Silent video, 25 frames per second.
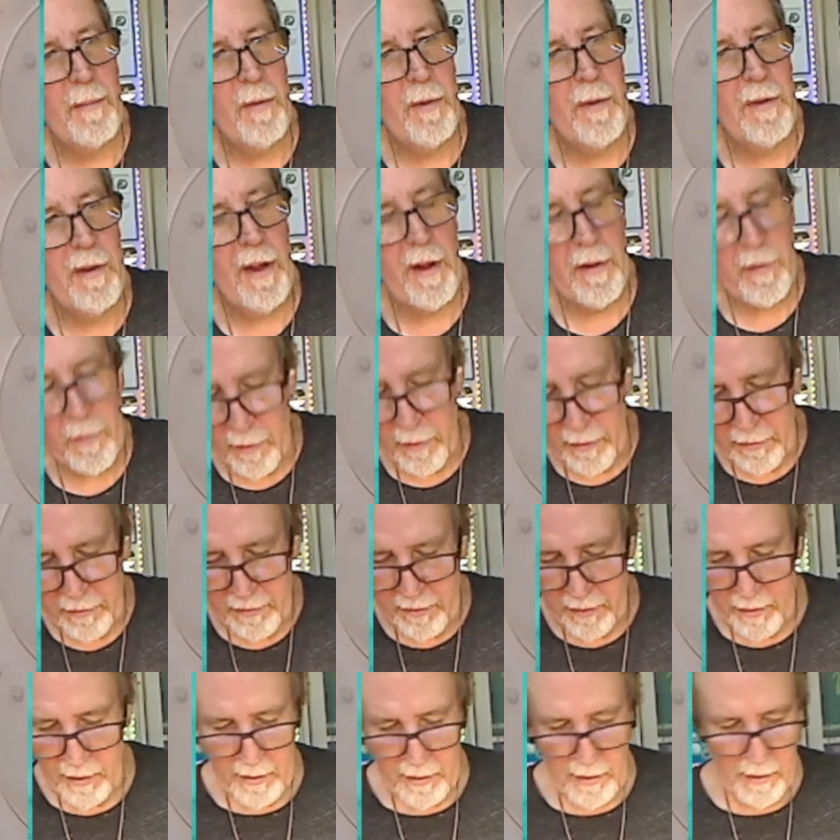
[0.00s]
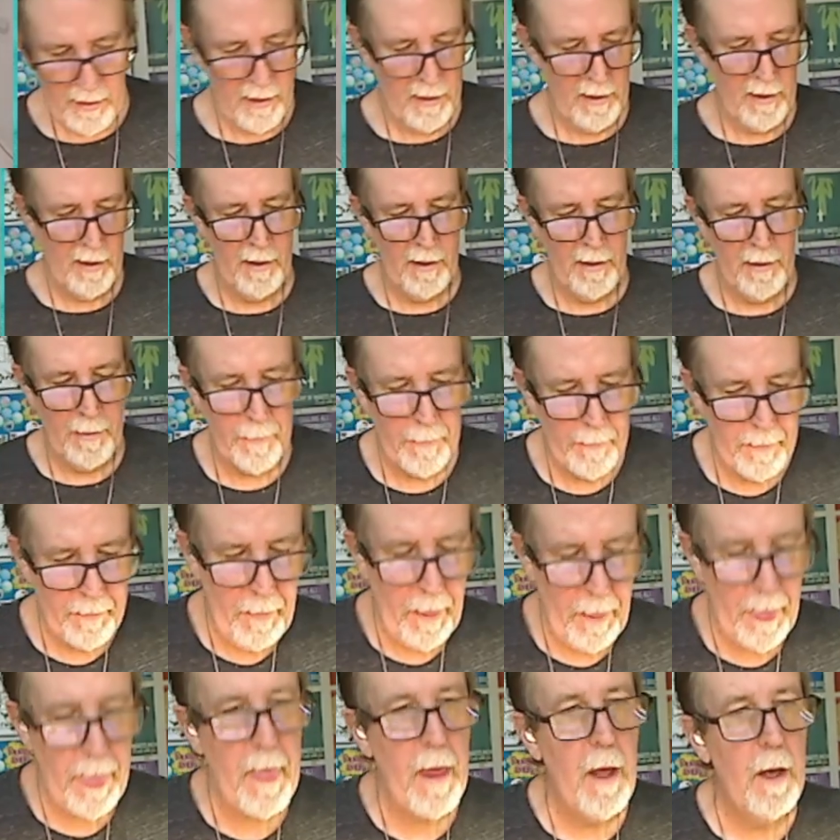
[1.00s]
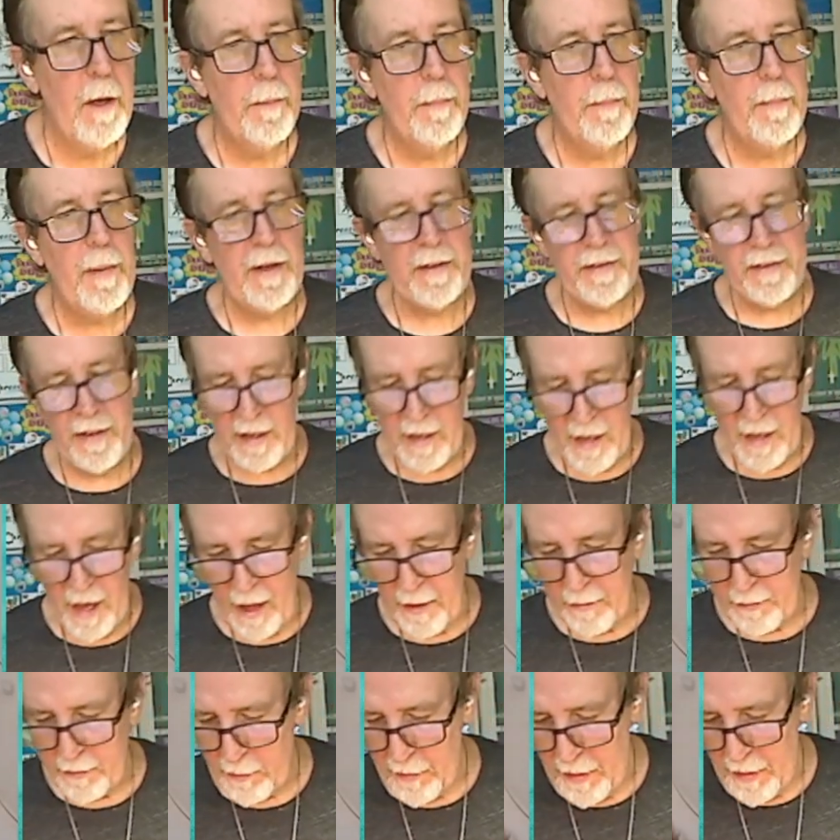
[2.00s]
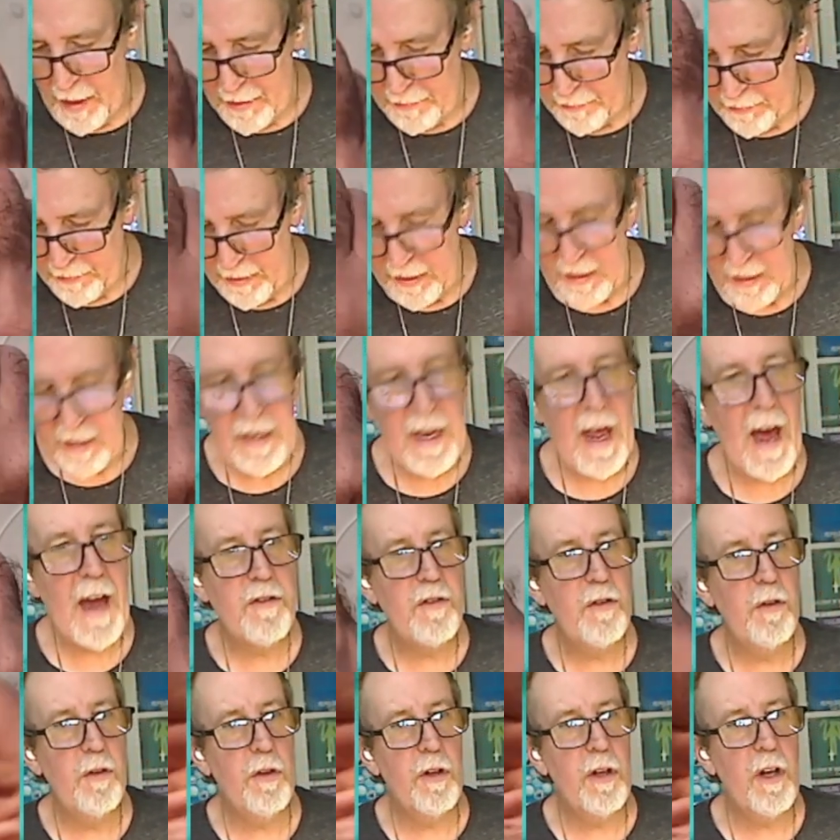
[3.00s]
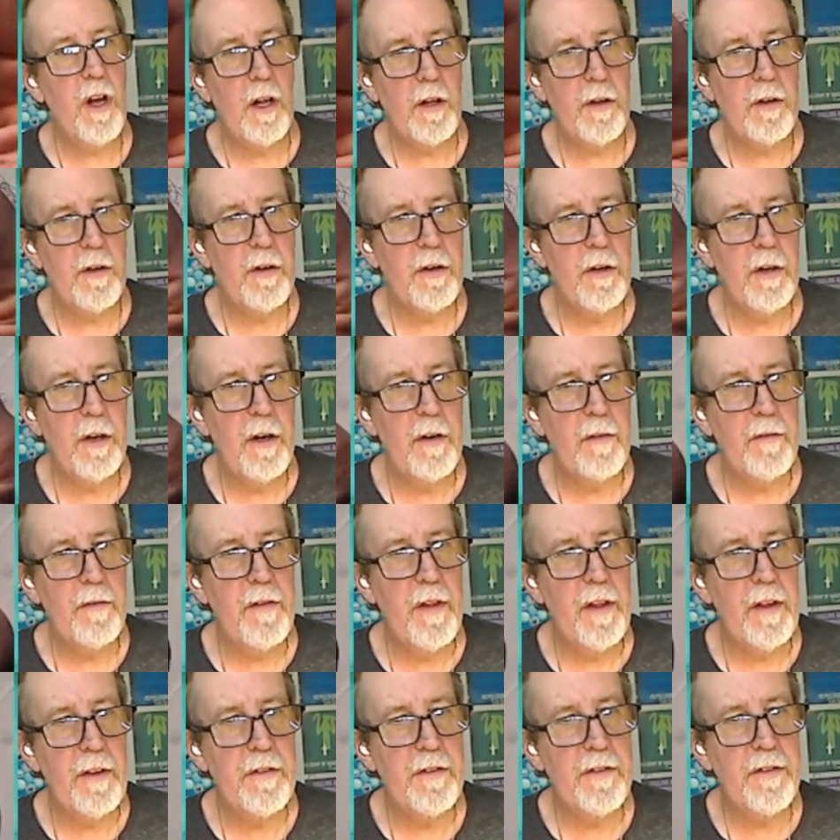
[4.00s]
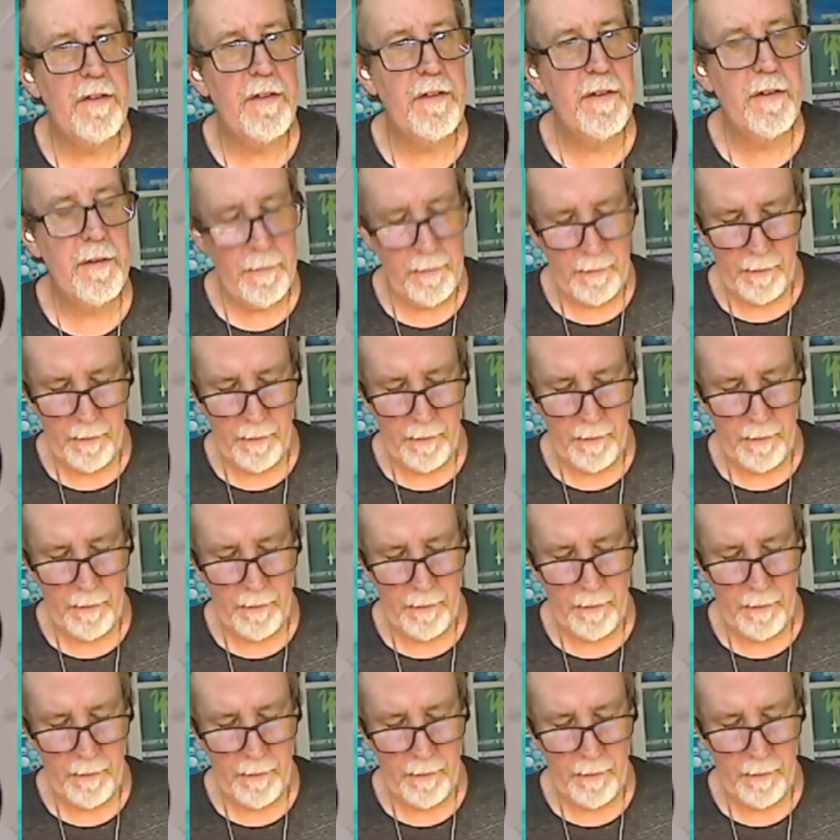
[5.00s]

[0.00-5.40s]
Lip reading: one of the other ones. But yeah, so that's the natural color of this